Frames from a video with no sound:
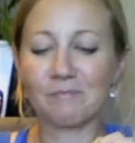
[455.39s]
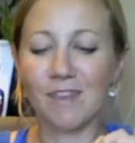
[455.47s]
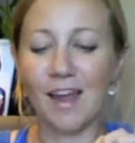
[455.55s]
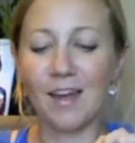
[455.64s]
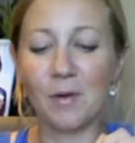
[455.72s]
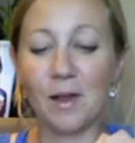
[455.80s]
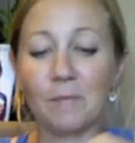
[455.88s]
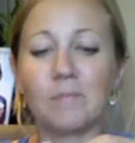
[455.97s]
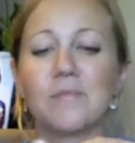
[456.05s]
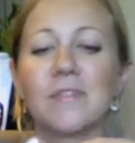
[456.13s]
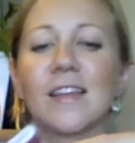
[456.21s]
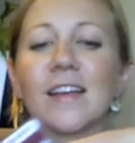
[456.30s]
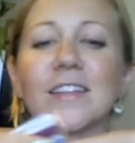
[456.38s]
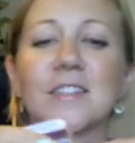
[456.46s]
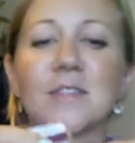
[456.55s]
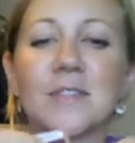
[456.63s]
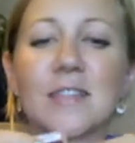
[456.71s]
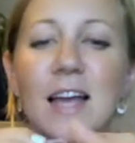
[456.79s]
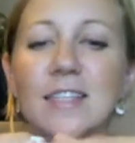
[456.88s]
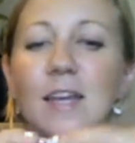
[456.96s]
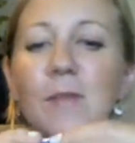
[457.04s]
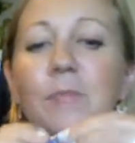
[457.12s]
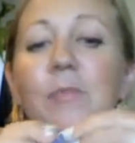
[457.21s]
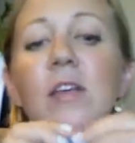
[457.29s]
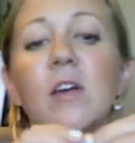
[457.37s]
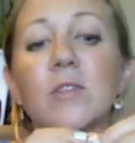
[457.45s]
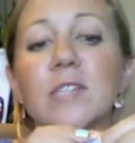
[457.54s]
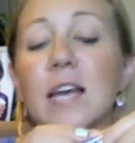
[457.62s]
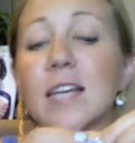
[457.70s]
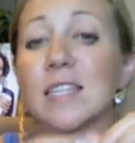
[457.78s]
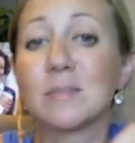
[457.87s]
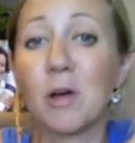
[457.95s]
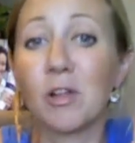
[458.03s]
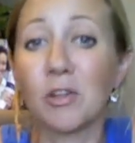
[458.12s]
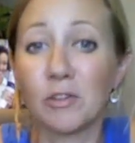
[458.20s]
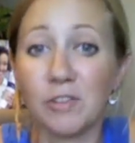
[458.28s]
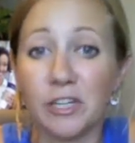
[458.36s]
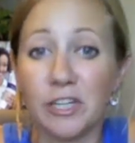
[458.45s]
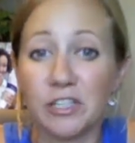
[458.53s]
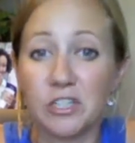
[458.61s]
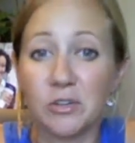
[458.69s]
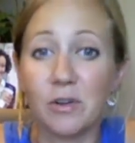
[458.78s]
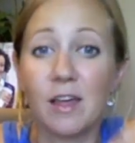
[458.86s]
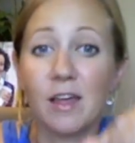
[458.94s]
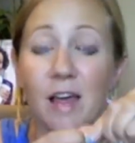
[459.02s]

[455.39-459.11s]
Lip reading: Anyway, so size up. Go a size smaller if you need to.